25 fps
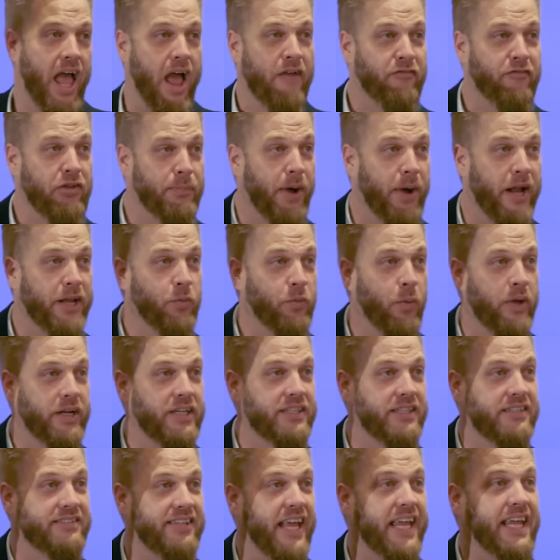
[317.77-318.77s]
Everybody
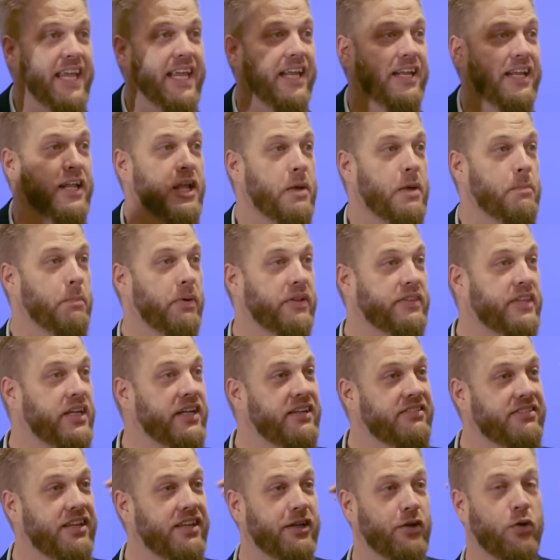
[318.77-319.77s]
wanted to take it, but
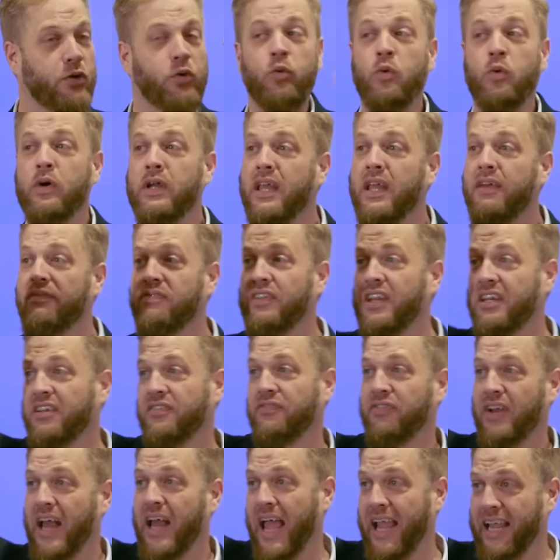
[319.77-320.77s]
then he said, Who will give
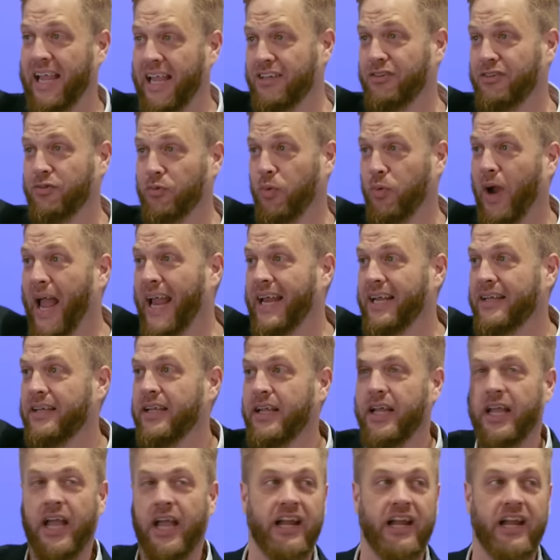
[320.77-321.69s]
this flag its right?